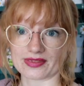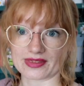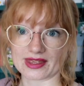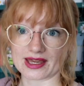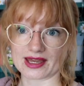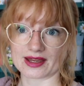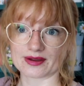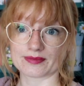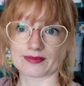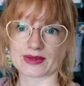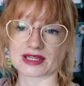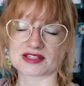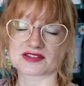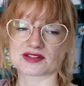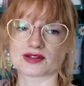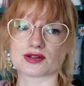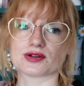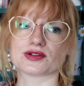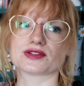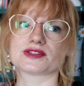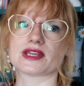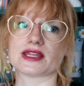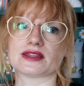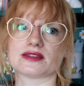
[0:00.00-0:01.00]
And that makes a
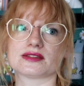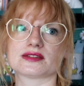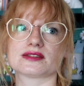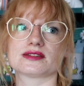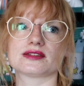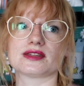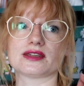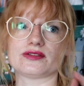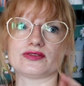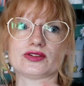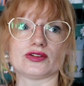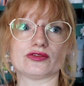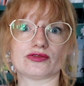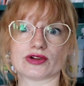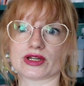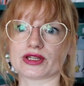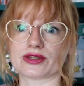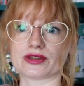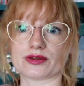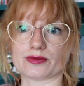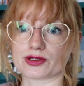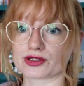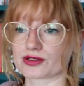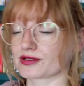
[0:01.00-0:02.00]
lot of sense if you've
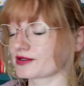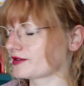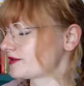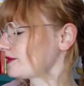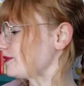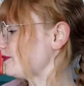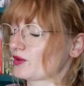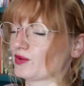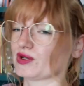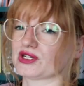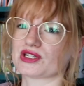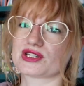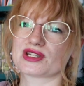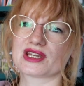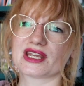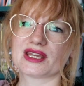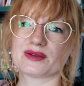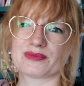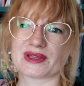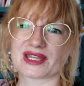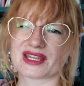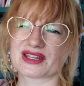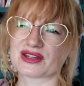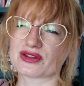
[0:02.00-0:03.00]
read the books, which,
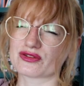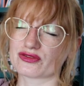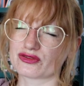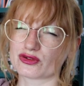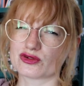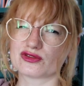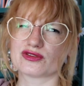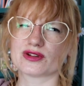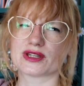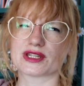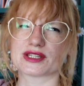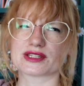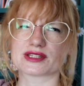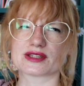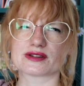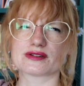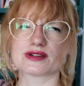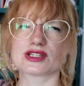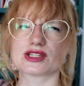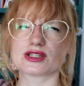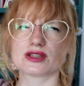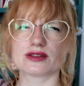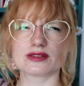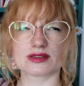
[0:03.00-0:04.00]
it being the 4th in a
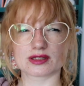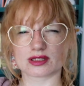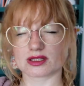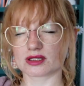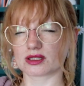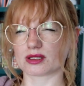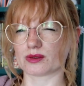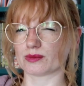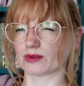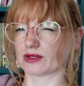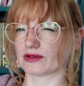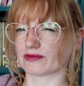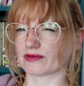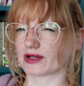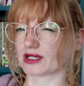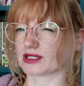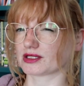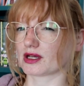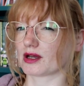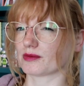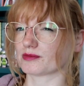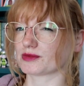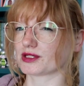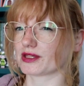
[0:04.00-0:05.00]
series, you'd think you would have
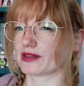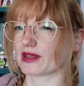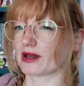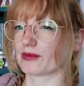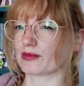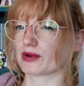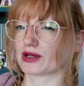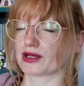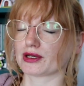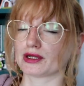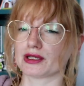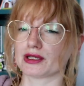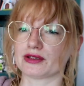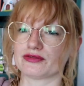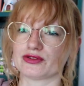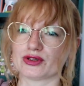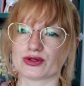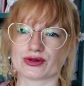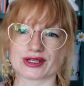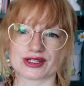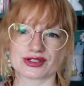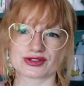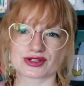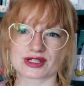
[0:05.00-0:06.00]
read up to that one if
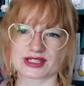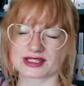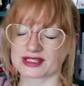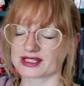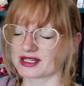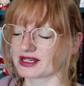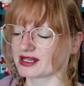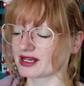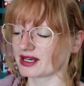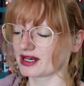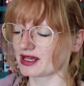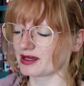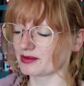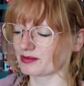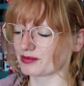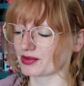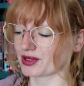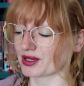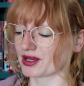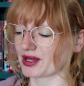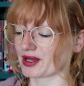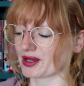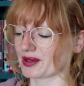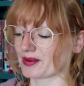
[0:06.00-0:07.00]
you're interested in it,
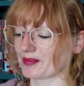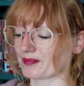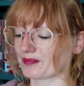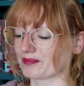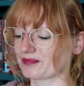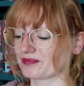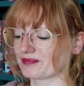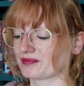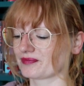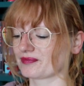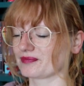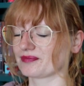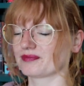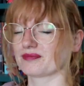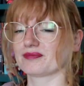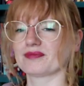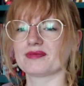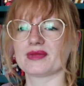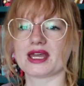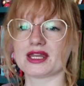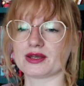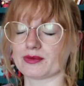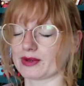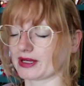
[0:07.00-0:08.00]
but
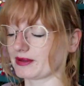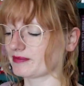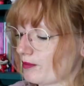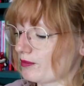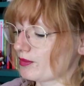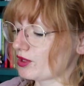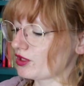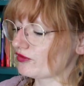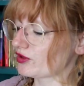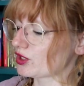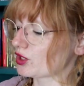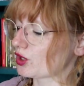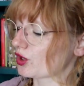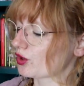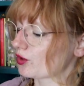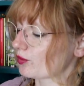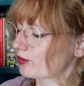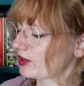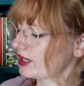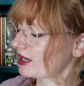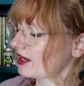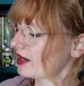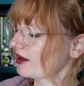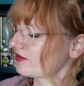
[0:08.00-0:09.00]
anyway, moving on,
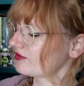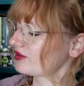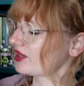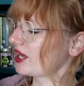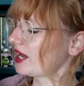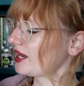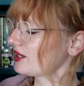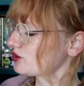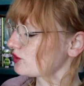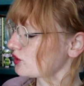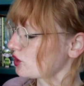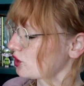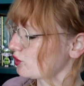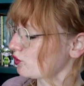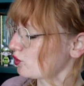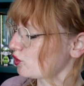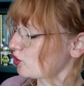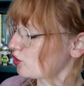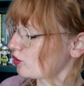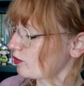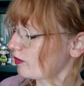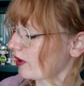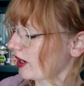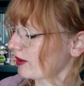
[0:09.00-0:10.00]
we have The Hand on the
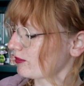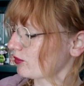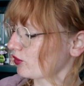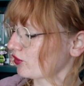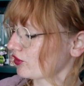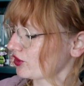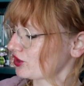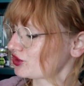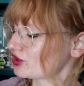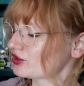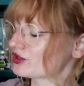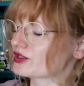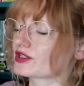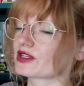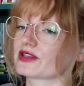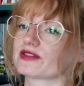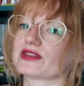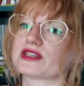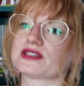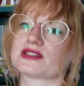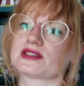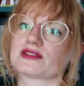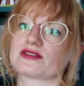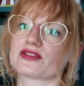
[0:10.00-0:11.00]
Wall by Maureen Johnson.
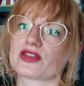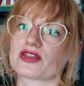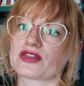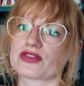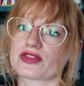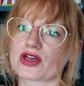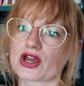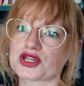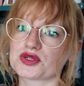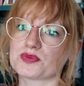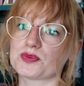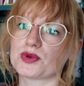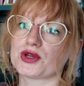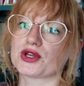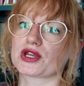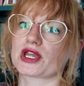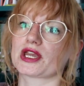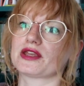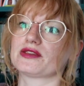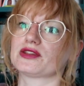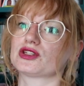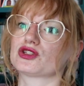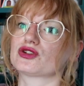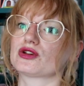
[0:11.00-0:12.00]
This is the 3rd book
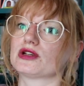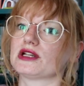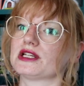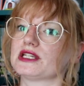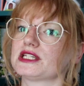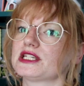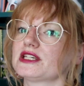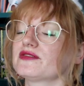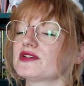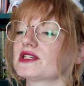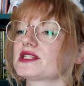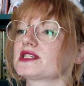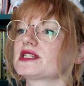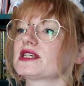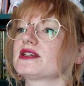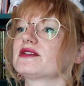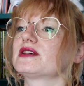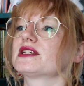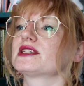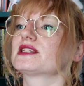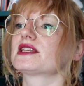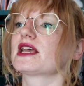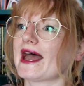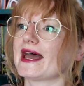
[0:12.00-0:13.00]
in the Truly Devious
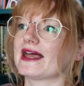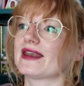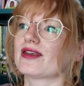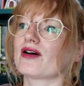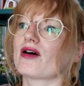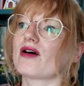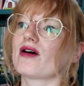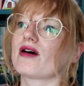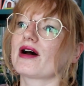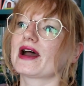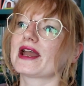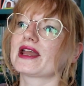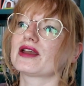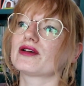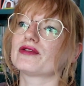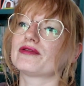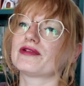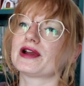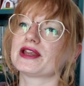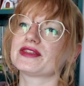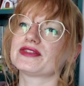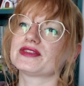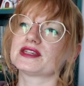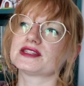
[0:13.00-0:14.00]
series, and I
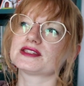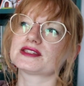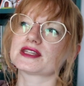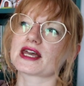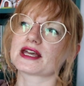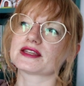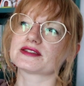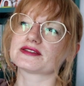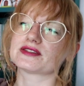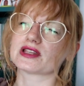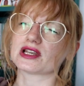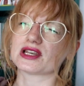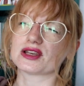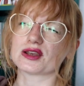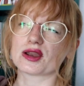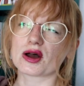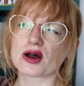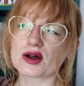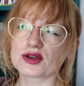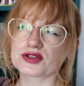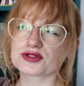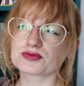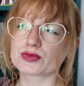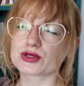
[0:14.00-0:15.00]
read this as the
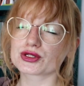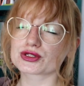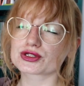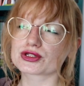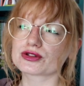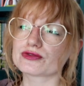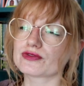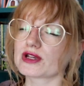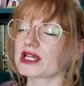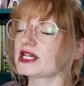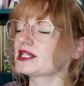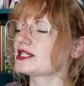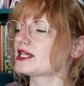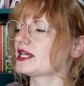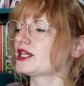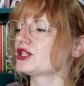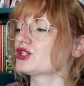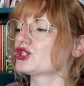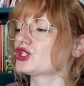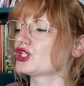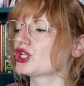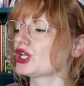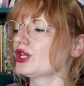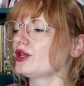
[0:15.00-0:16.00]
last book to read
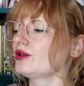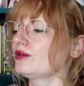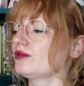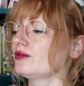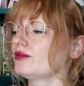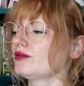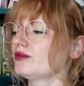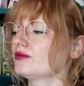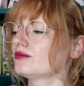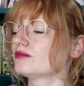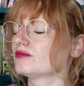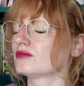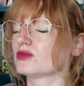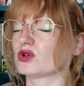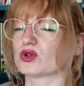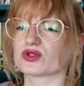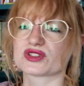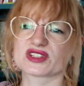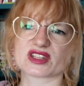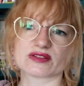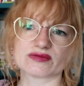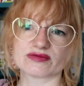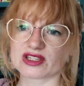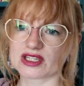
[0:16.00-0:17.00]
in June, or
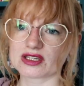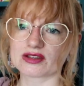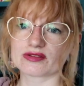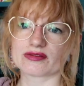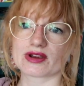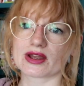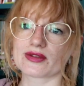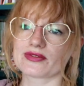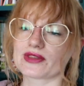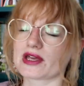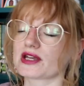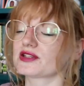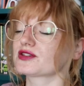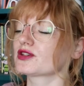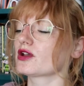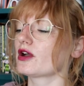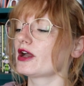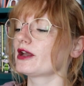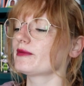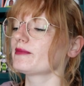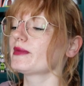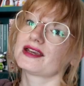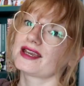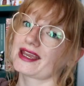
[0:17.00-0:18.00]
something around that
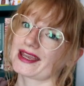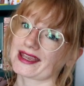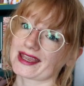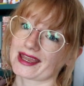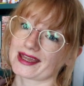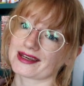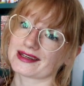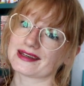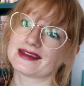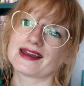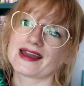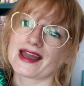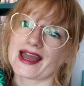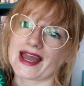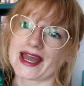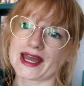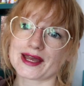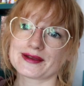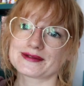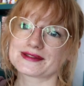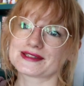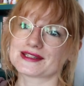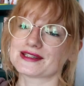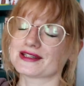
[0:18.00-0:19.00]
time. Again,
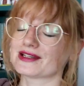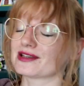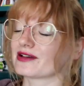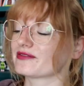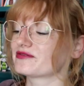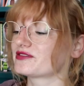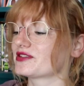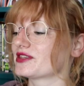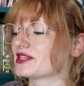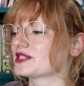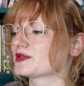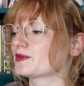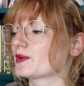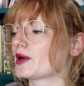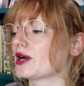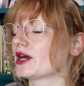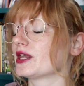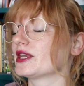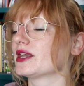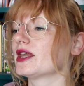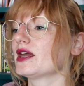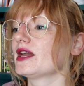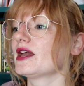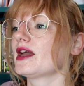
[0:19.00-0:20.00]
absolutely loved this
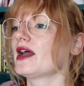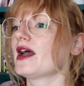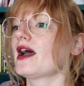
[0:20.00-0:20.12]
one.